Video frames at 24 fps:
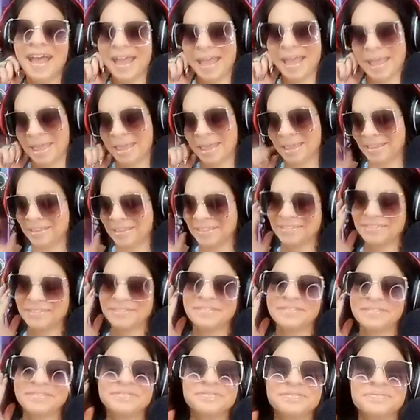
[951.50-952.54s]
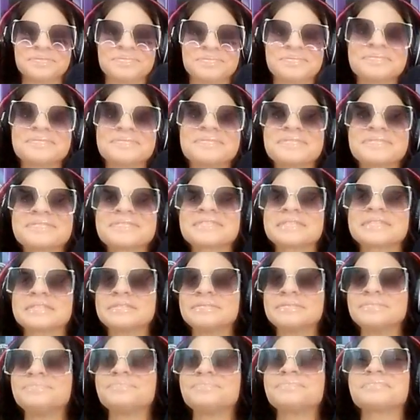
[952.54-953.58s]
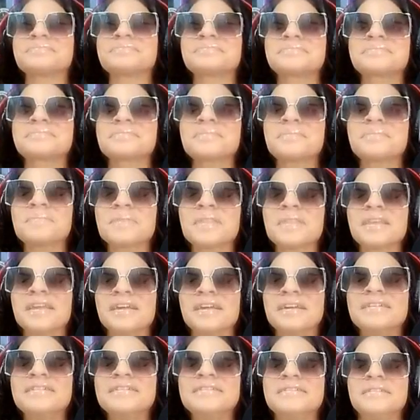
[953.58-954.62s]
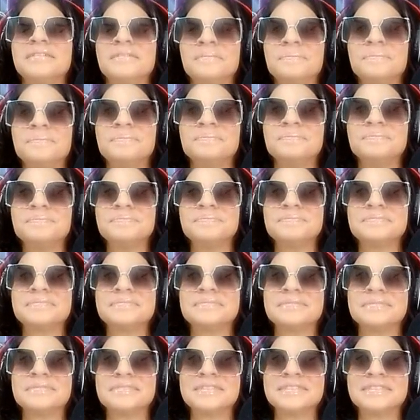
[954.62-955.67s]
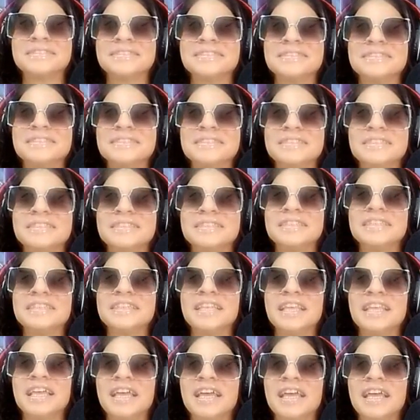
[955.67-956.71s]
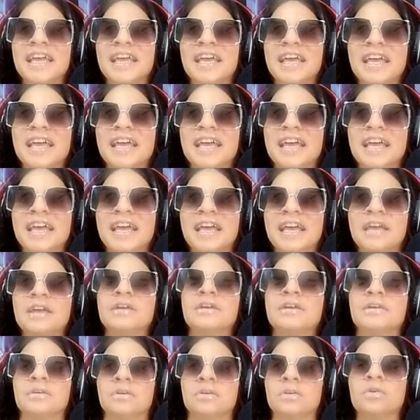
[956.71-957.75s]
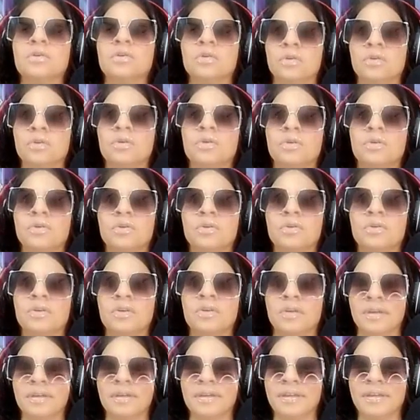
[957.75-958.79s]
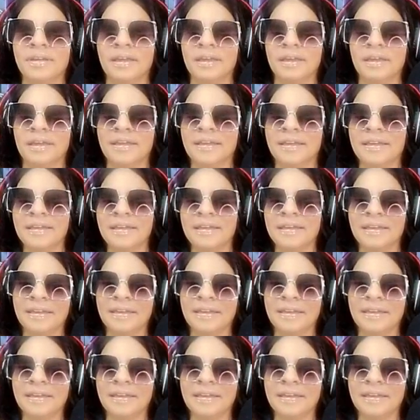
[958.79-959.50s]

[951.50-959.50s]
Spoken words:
No words are spoken by the person on screen.